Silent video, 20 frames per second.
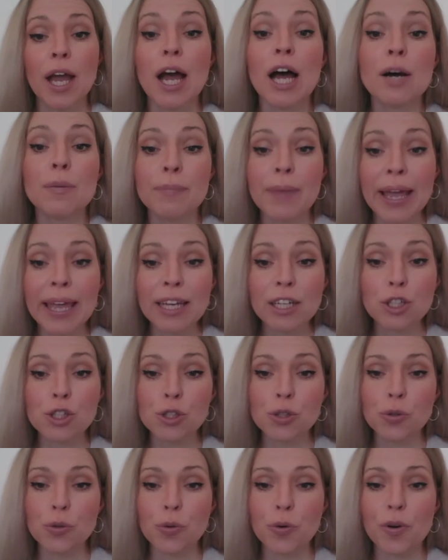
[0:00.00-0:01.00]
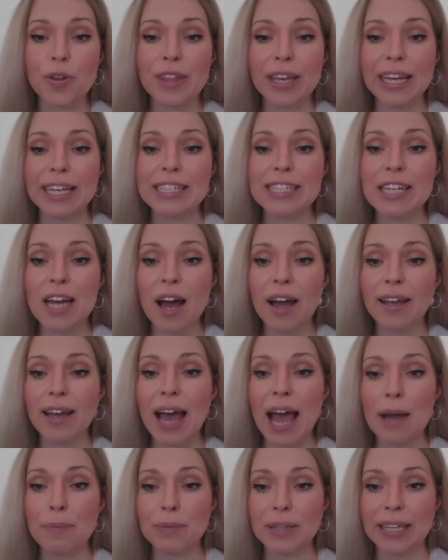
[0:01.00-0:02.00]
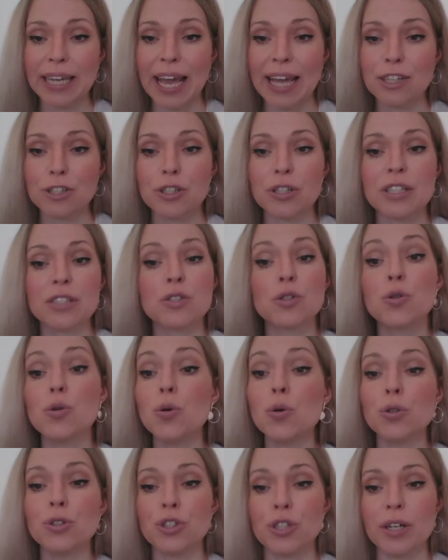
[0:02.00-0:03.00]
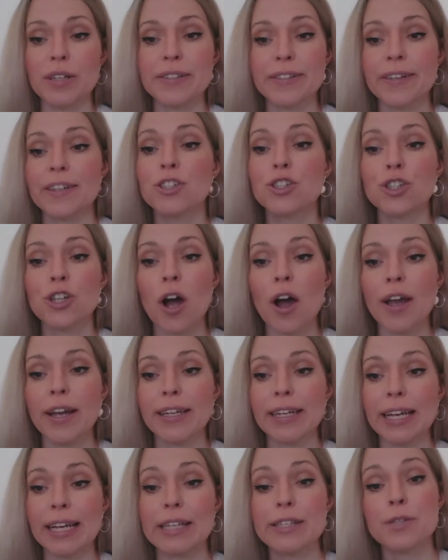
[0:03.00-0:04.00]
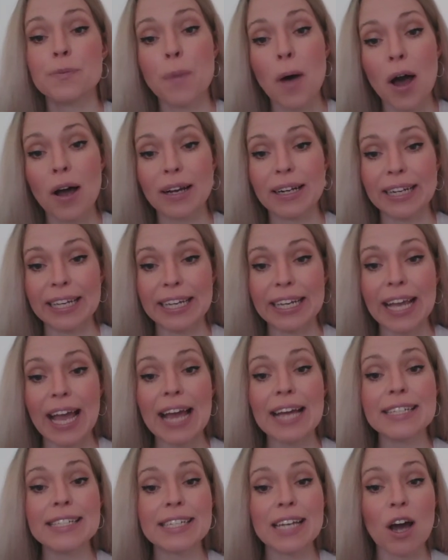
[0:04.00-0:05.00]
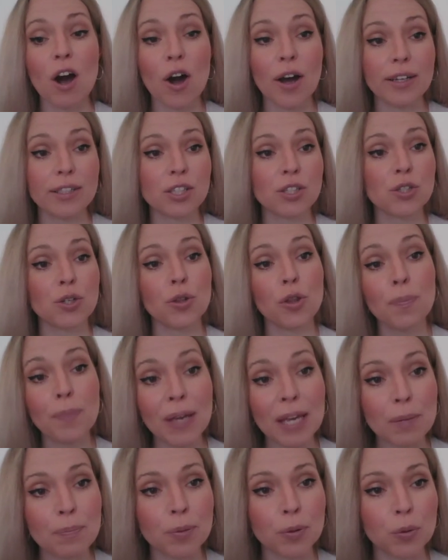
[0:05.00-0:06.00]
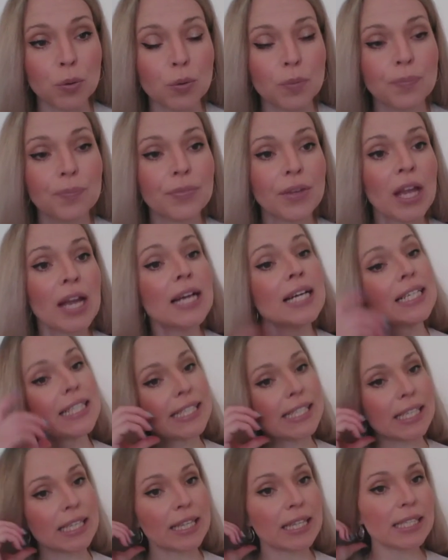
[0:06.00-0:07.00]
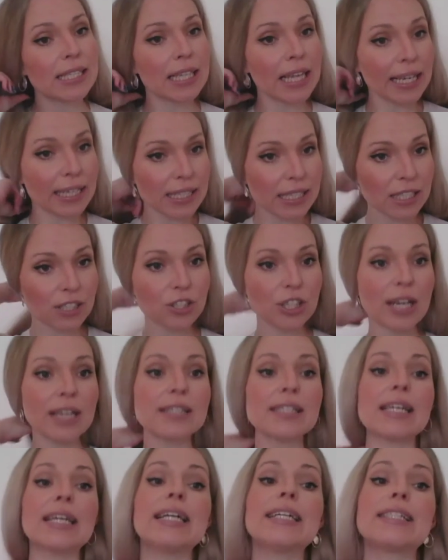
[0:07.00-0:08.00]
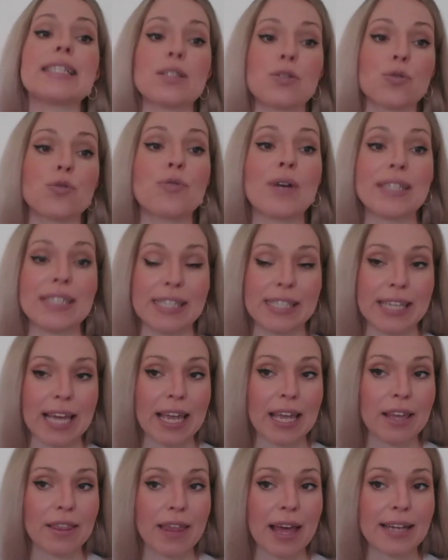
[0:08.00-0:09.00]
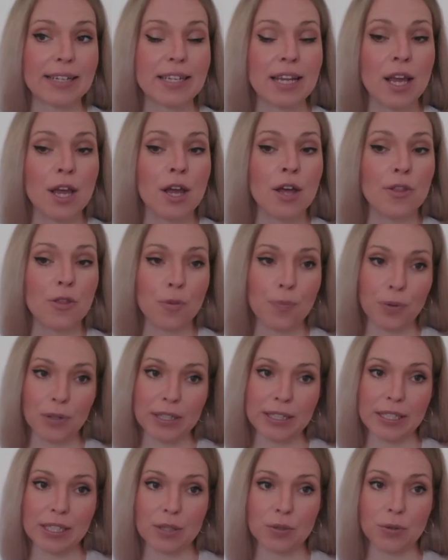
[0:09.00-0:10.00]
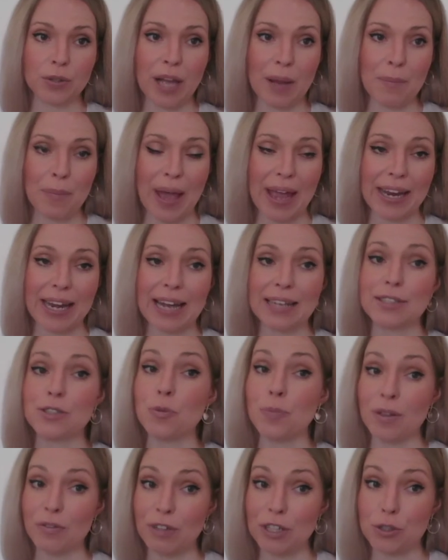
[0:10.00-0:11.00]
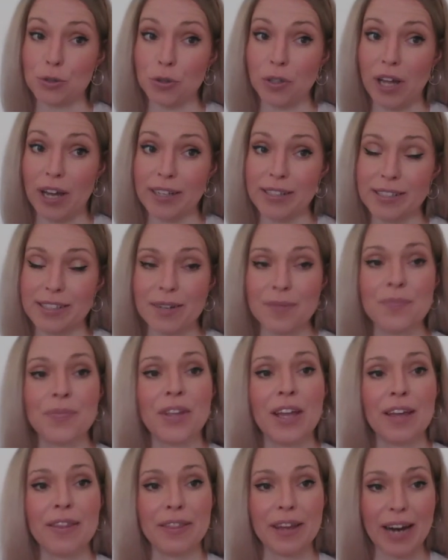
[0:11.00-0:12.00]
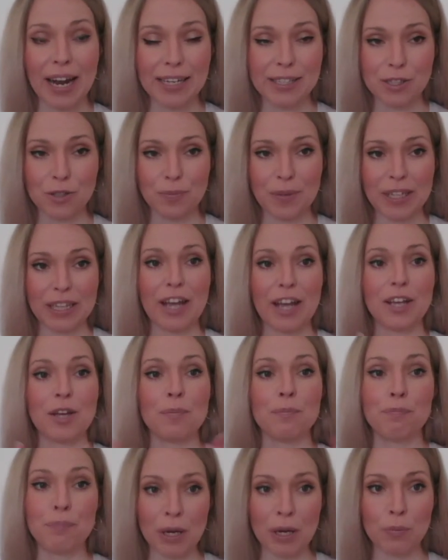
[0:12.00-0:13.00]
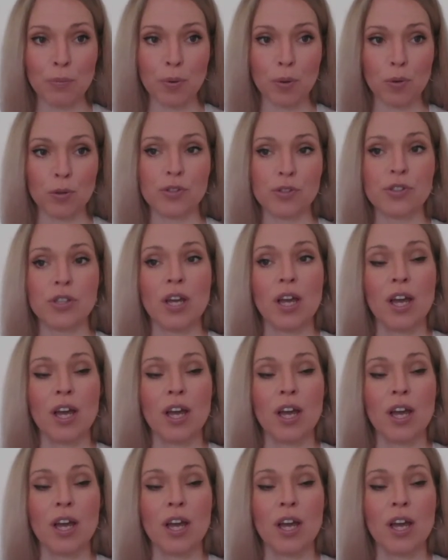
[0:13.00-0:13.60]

Make sure the entire application is gorgeous, shining, sparkling, and kind to the people. See this, ladies and gents? It is already saying that the political campaign has to be visualized. There has to be, like, billboards,